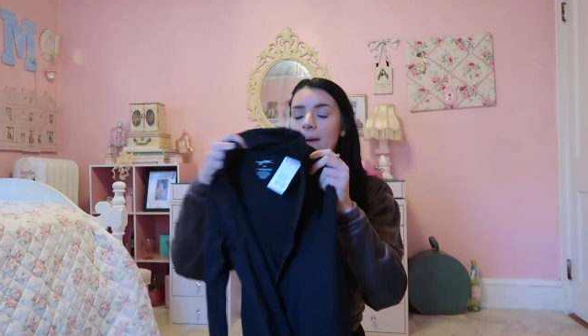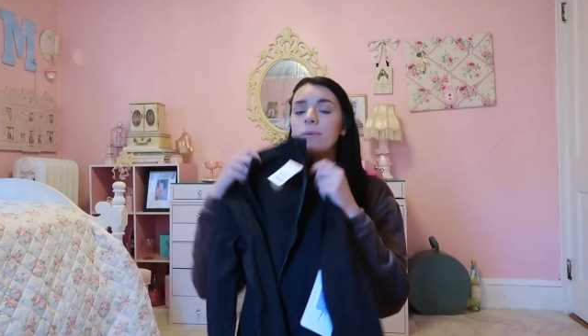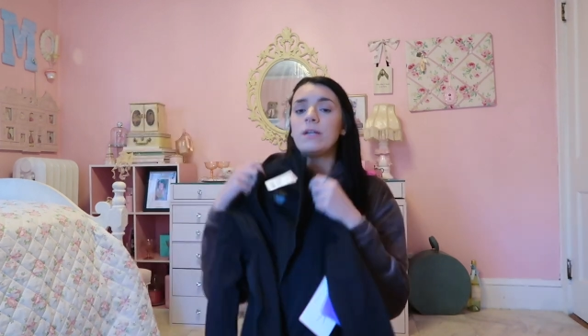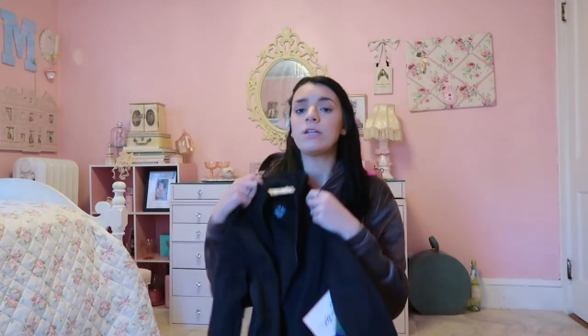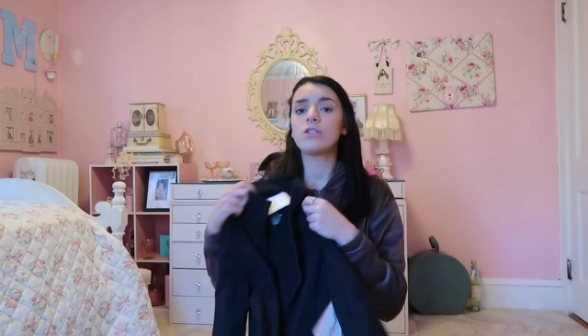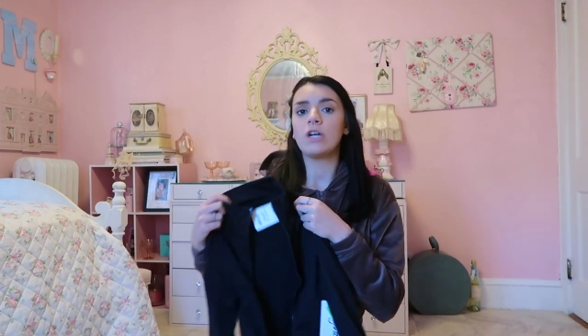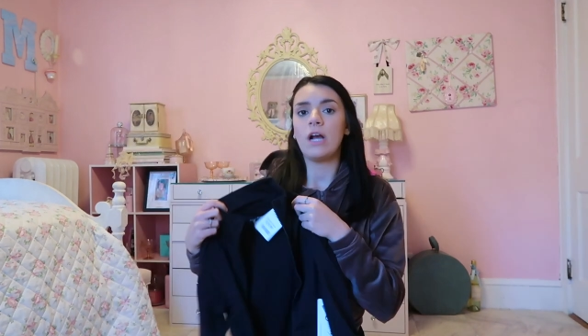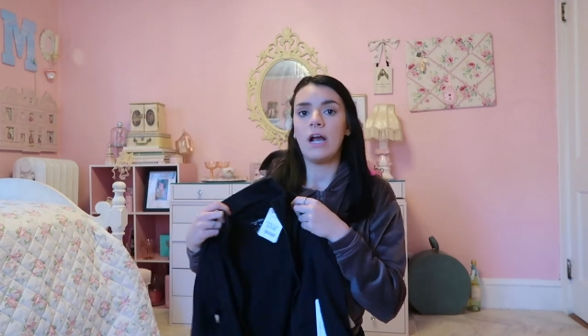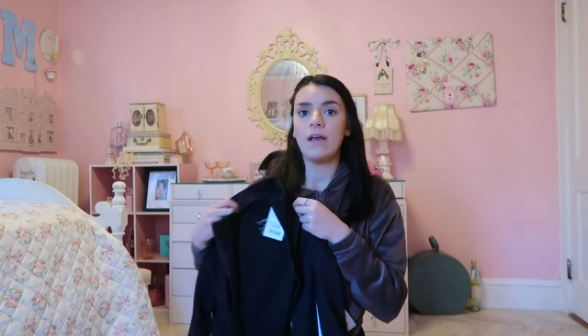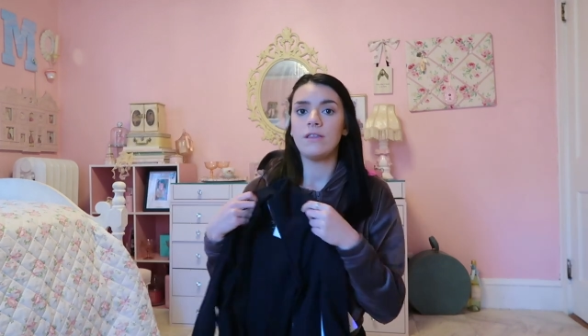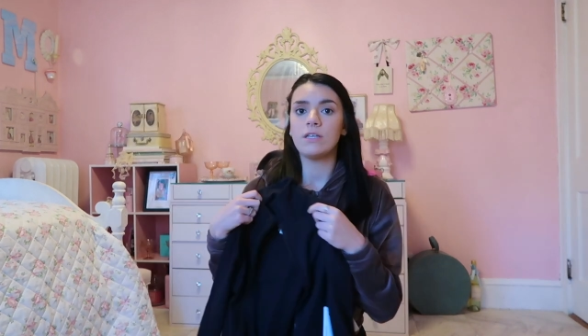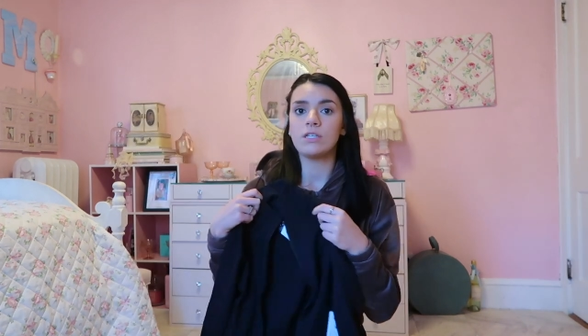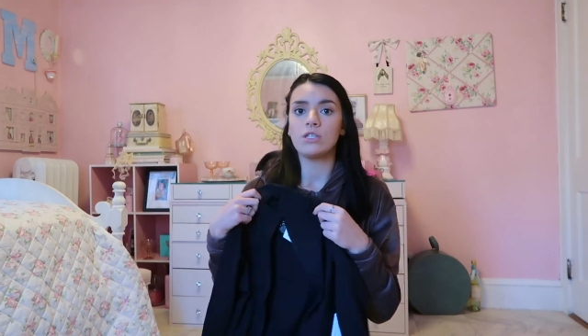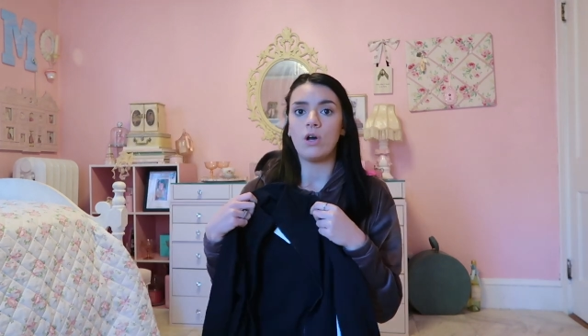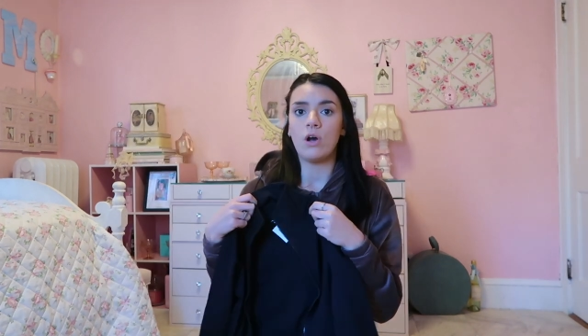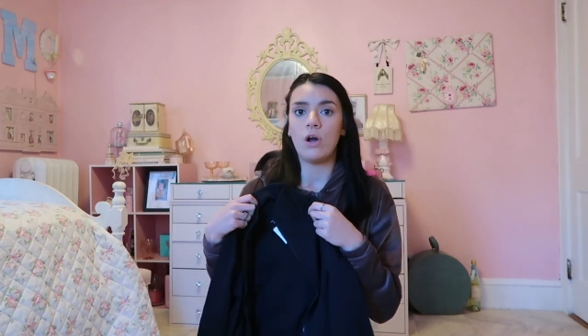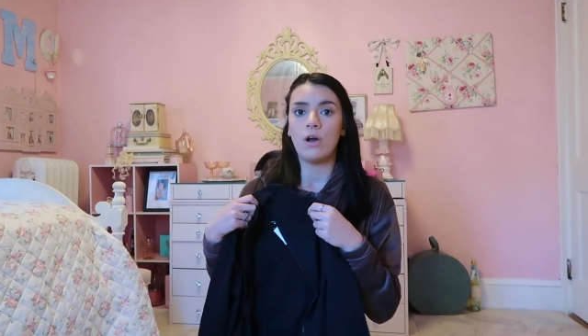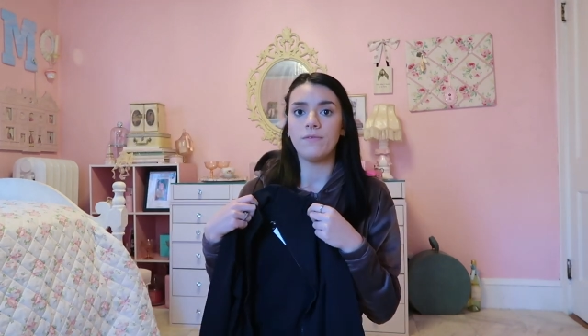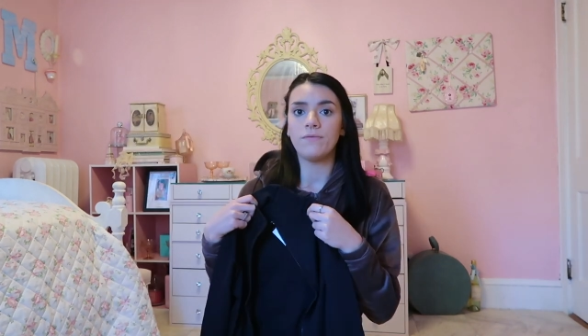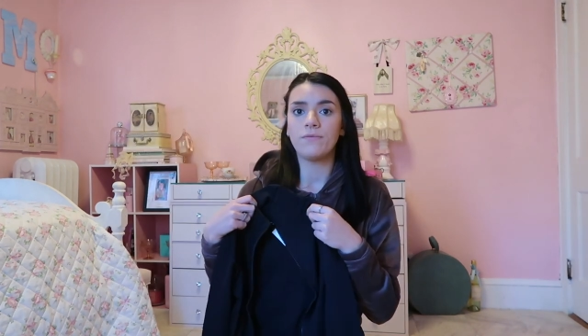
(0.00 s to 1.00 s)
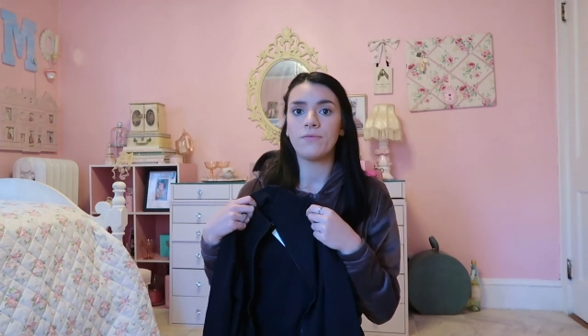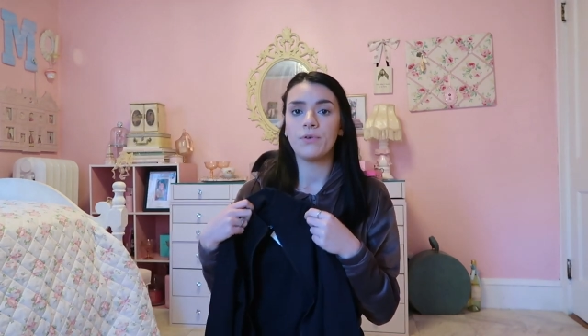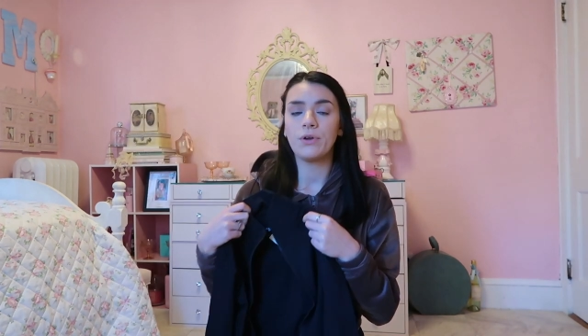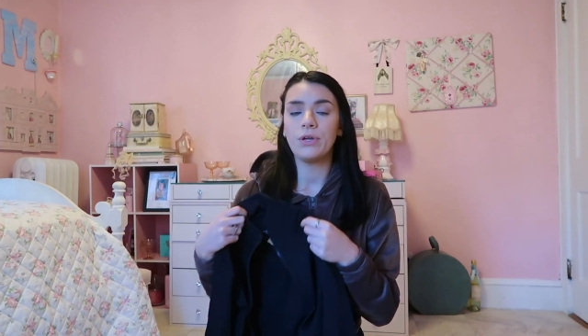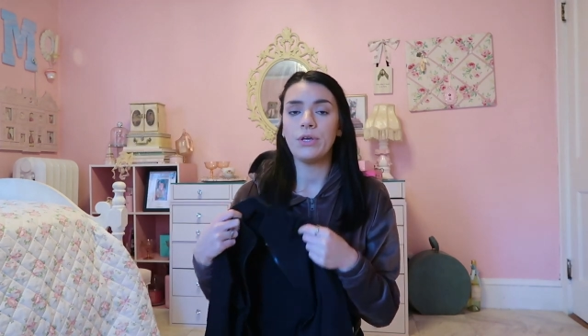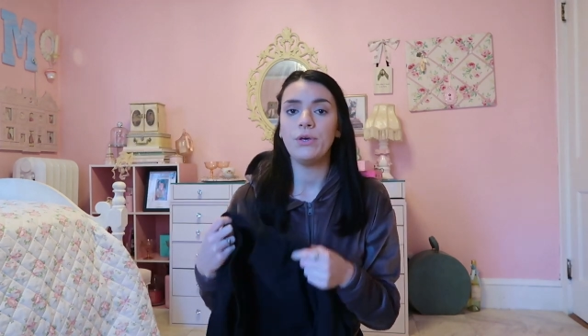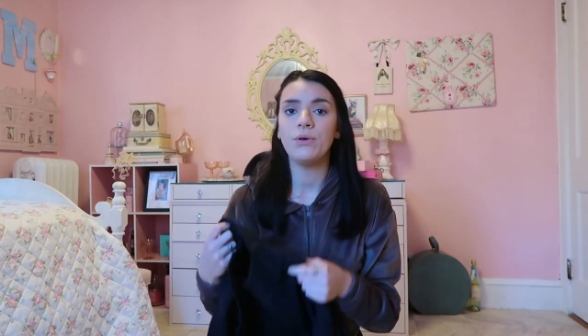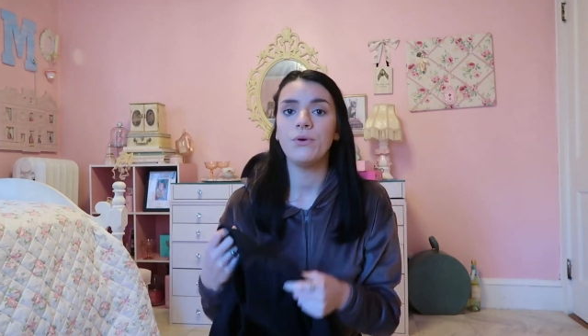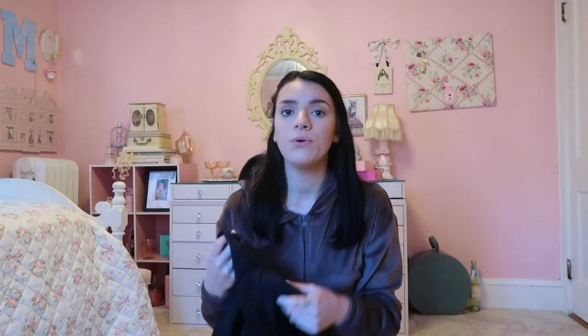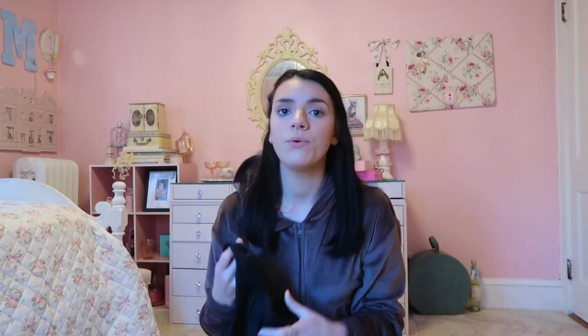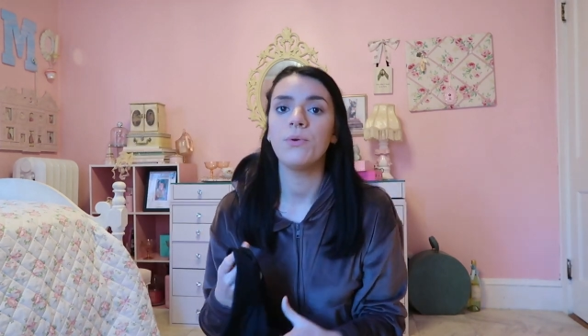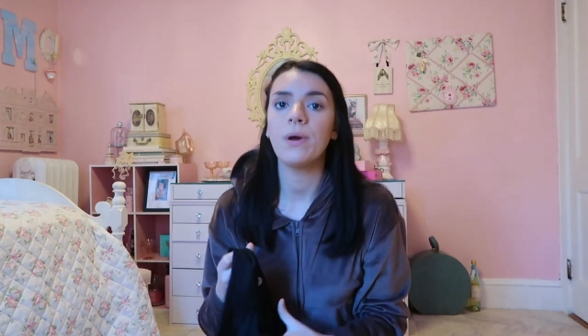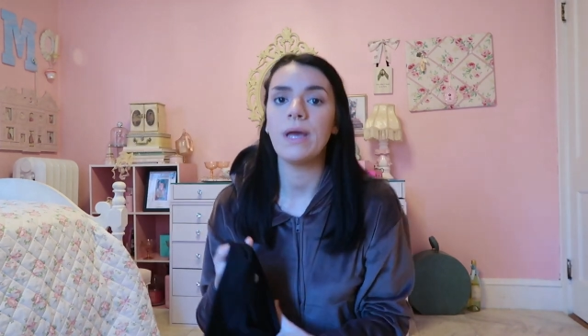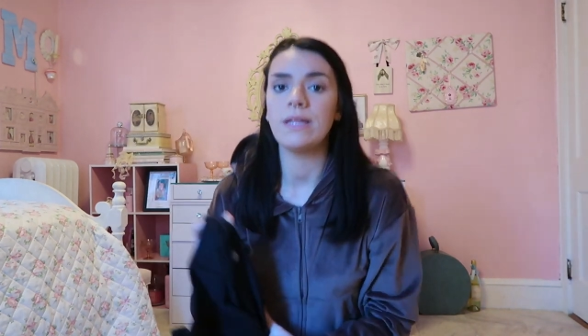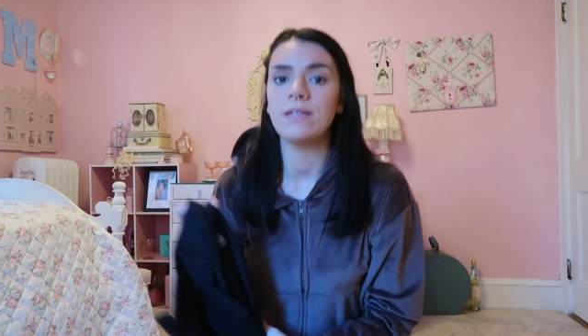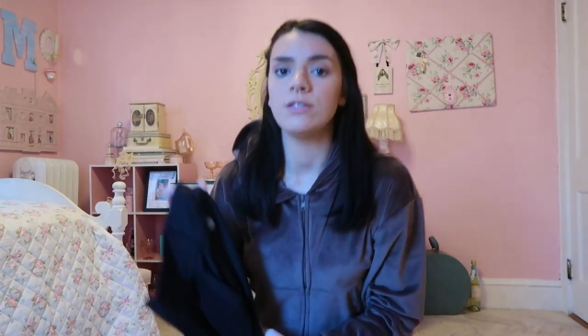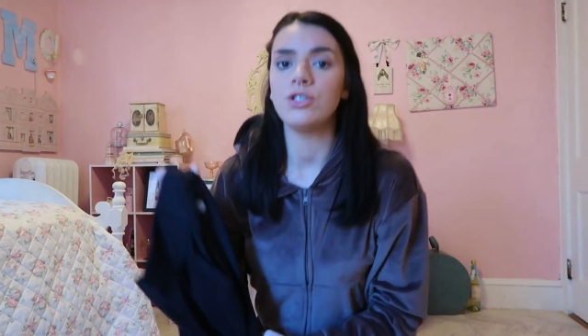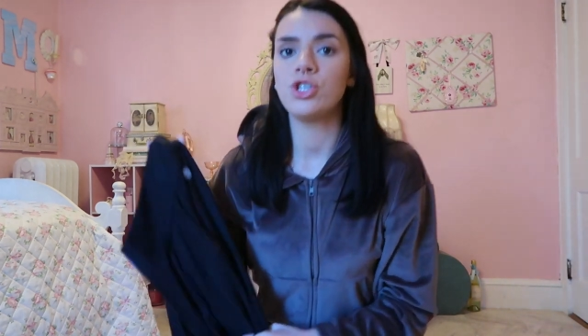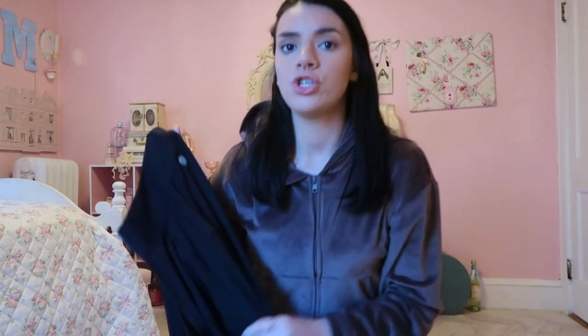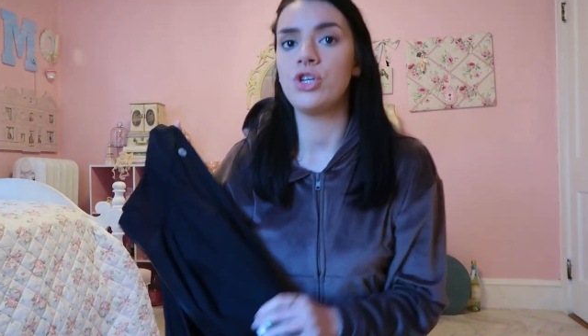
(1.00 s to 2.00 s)
I'm gonna try this on for you
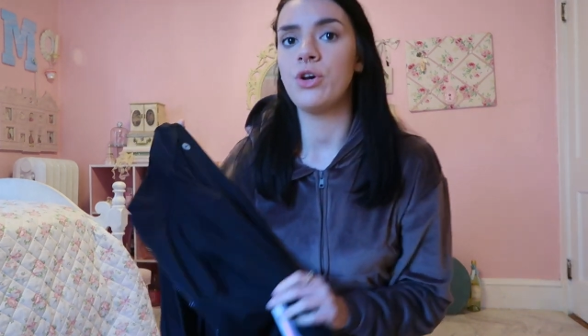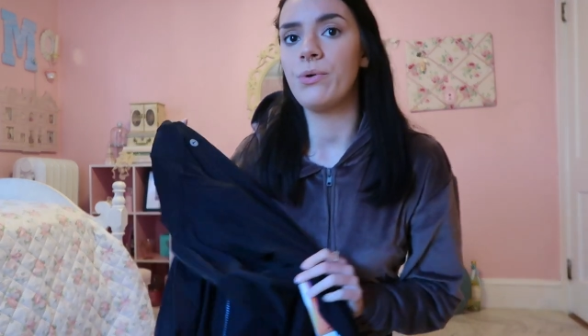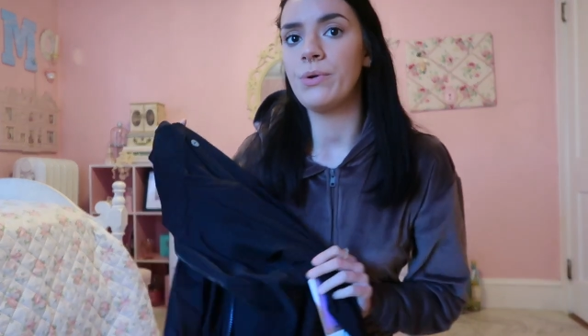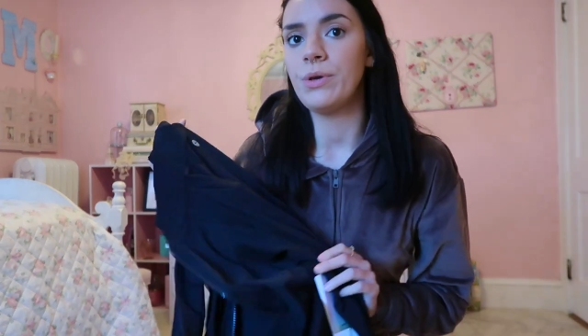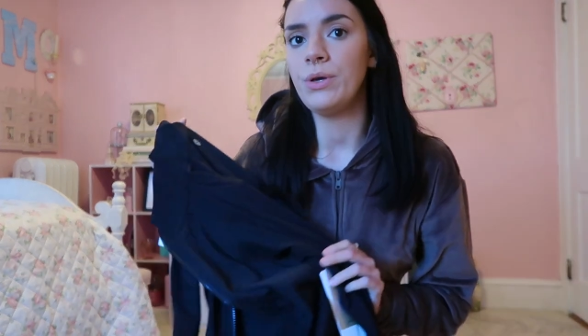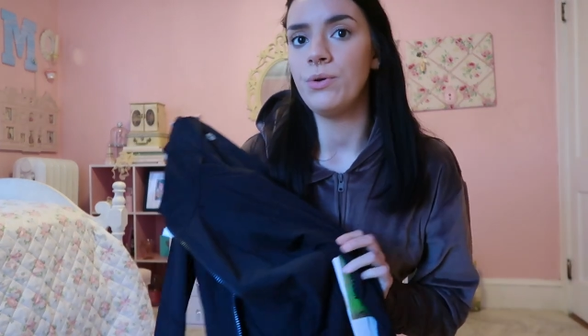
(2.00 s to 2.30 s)
and show